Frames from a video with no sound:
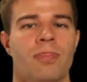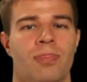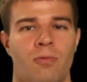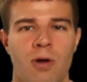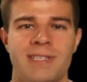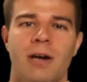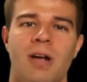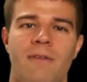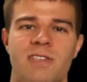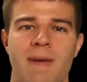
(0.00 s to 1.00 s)
The rotator
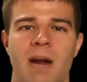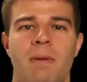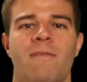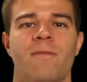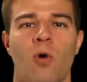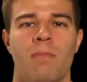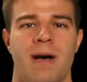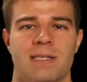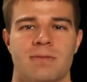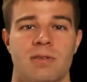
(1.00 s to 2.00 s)
cuff is made up of 4
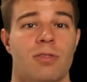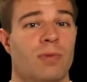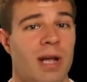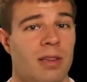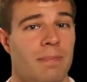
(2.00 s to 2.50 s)
muscles, 3 on the